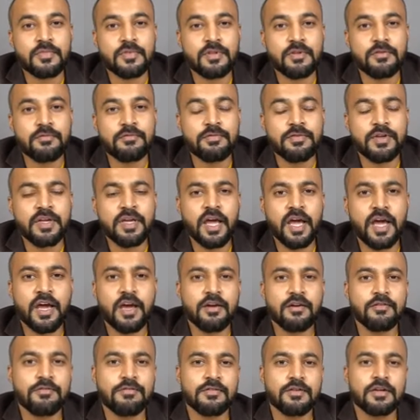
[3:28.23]
we
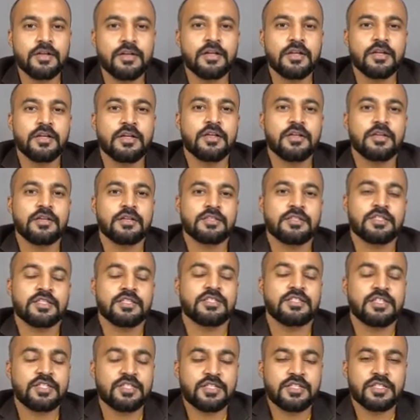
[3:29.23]
have
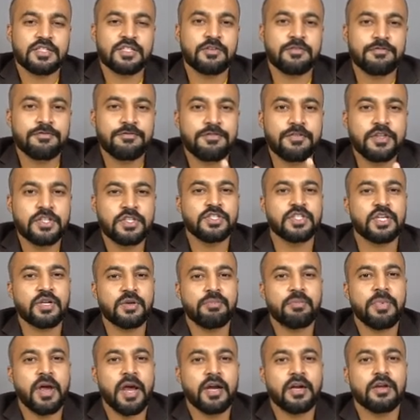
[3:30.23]
this is a feature
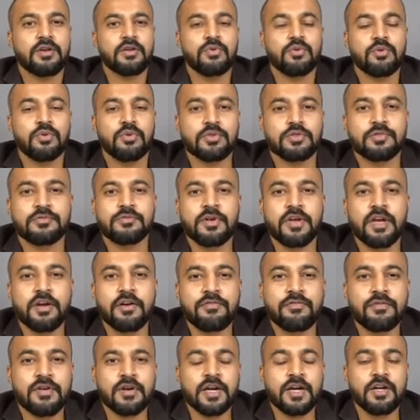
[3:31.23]
packed course. We
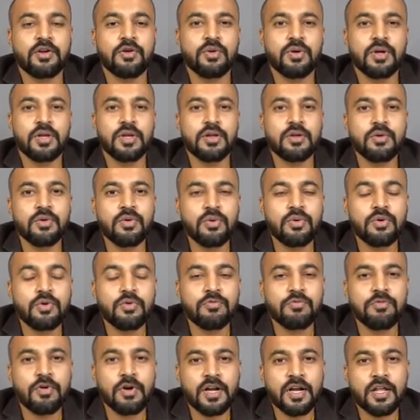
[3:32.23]
have tried to
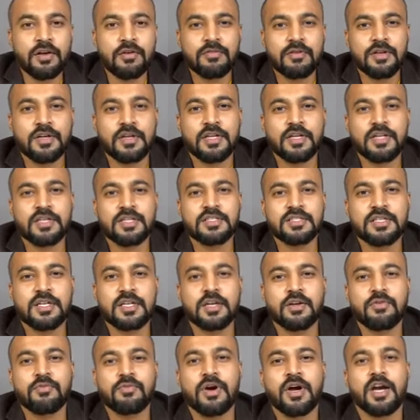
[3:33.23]
include whatever is
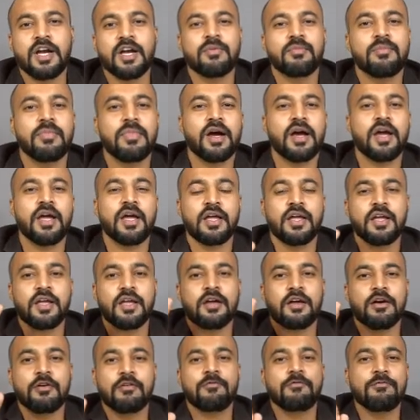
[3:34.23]
required by
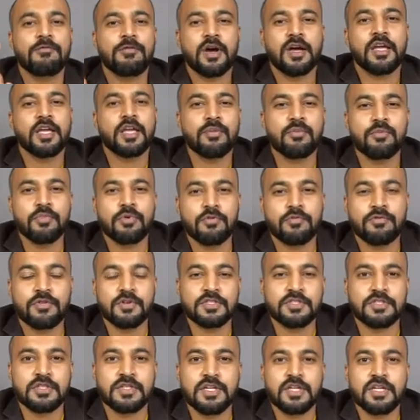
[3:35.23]
a working
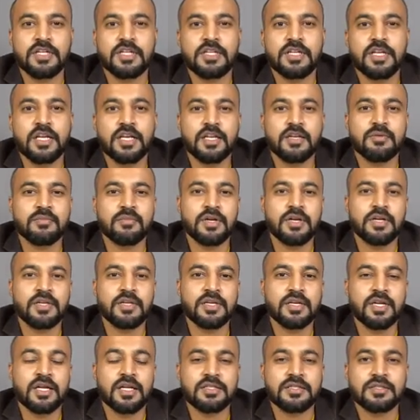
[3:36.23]
professional in a
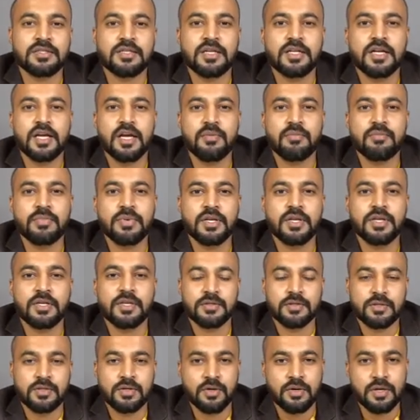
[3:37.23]
multinational company.
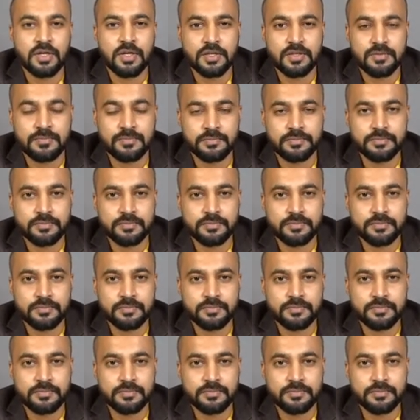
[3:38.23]
Okay.